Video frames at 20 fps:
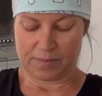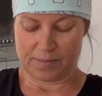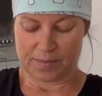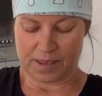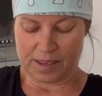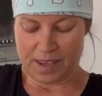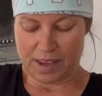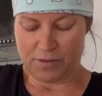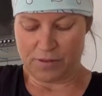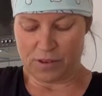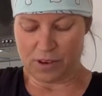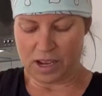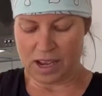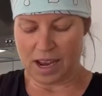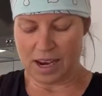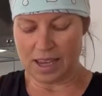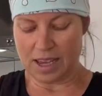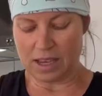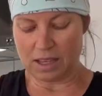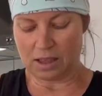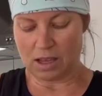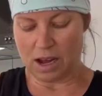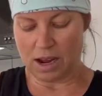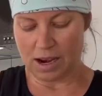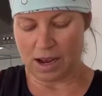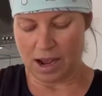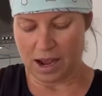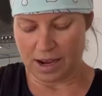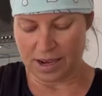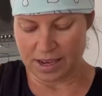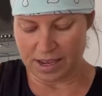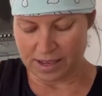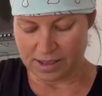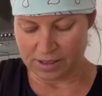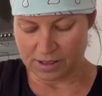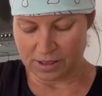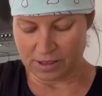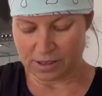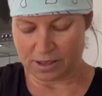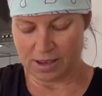If you're cutting a lot of
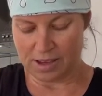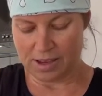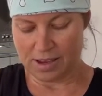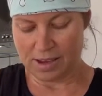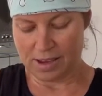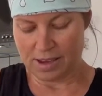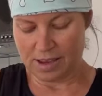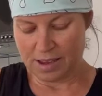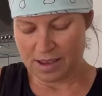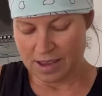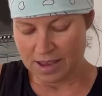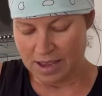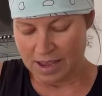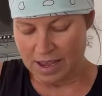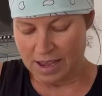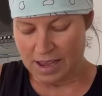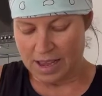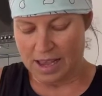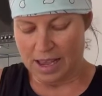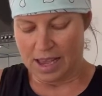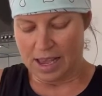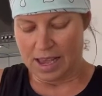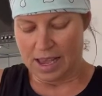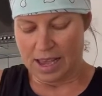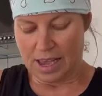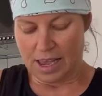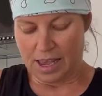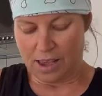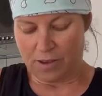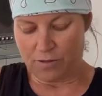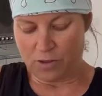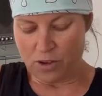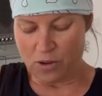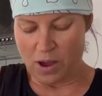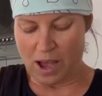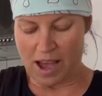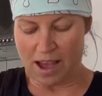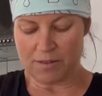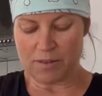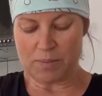onions, if you
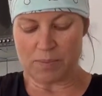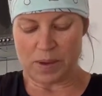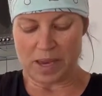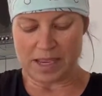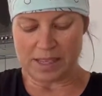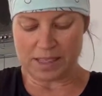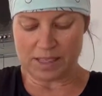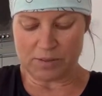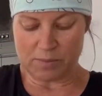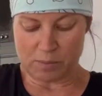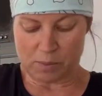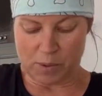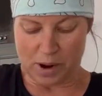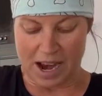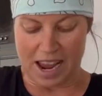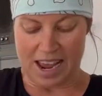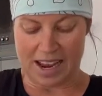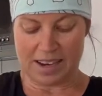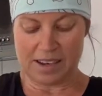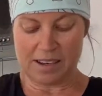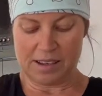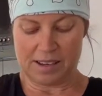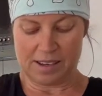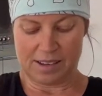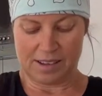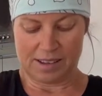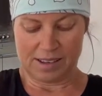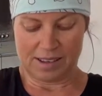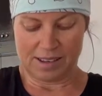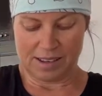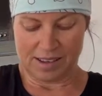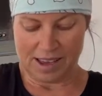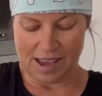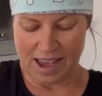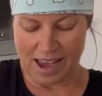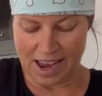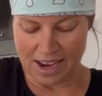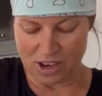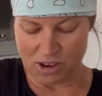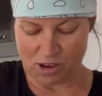have a piece of bread
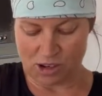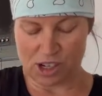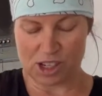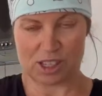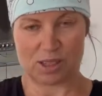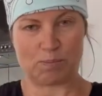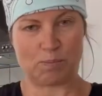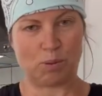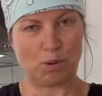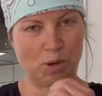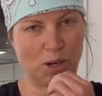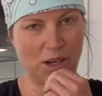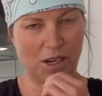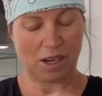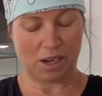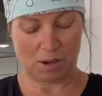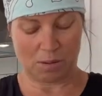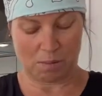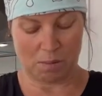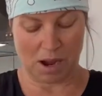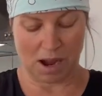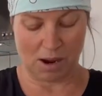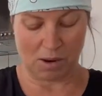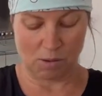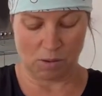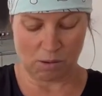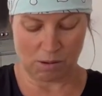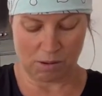and you just put it in your mouth,